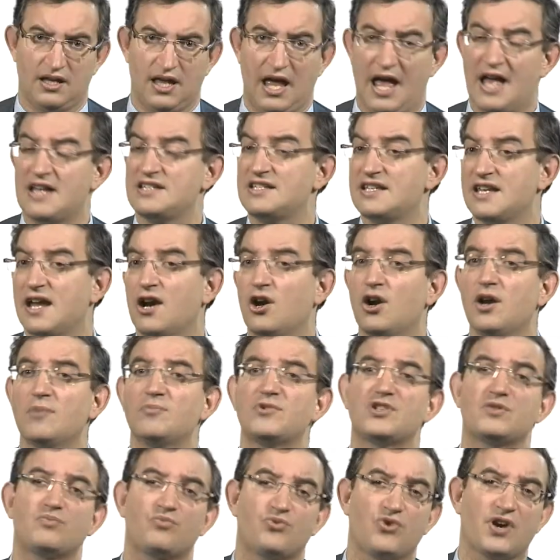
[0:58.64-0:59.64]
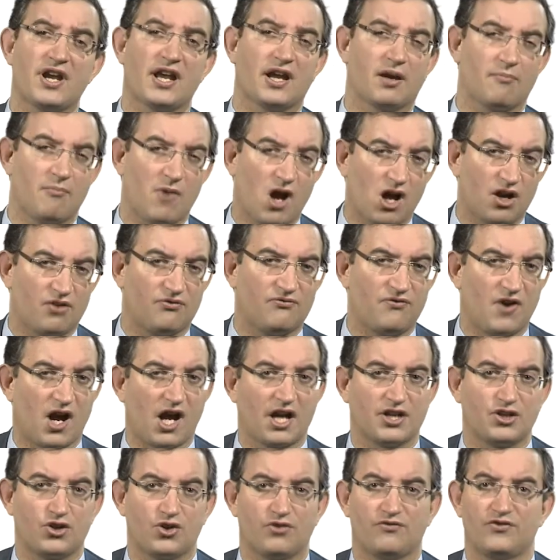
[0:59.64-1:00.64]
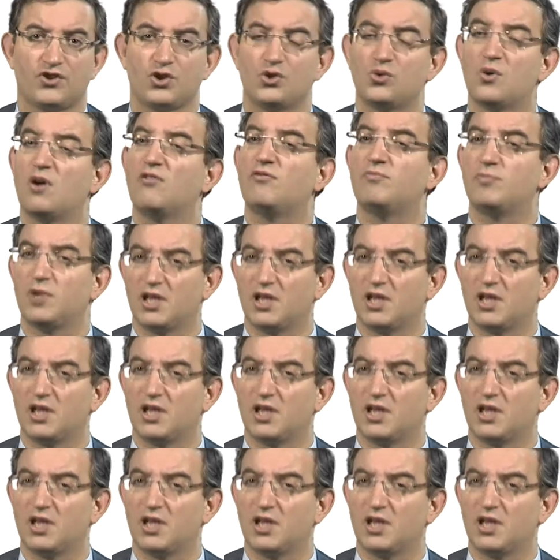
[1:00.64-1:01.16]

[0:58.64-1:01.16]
Has the Arab Spring modified your view of